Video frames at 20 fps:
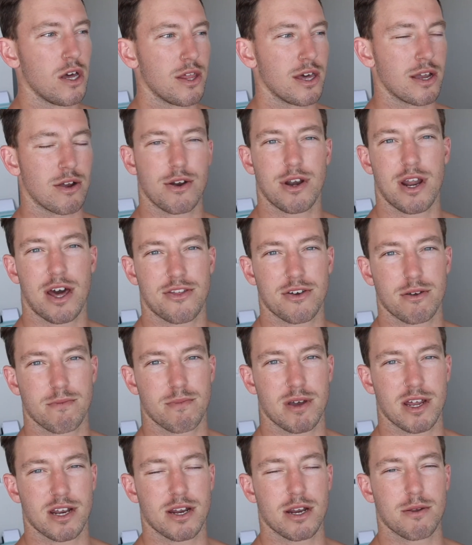They've got nothing
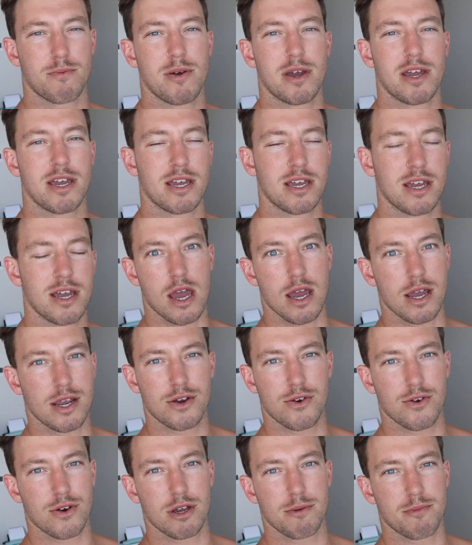better to be
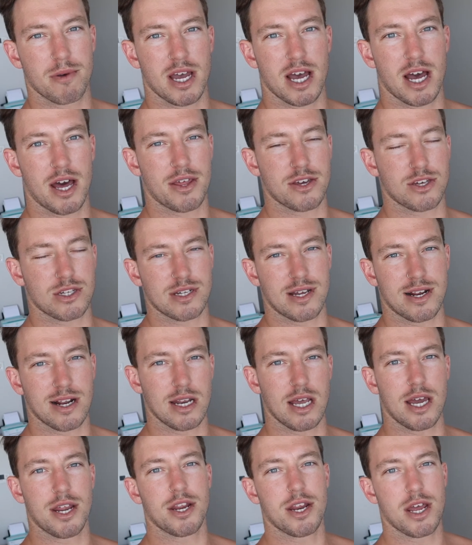angry about. They just need to
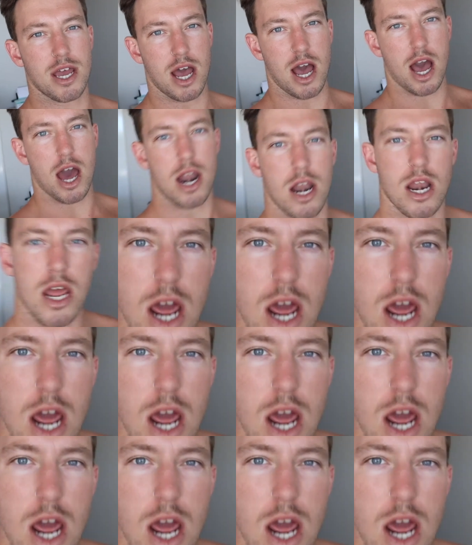let it out.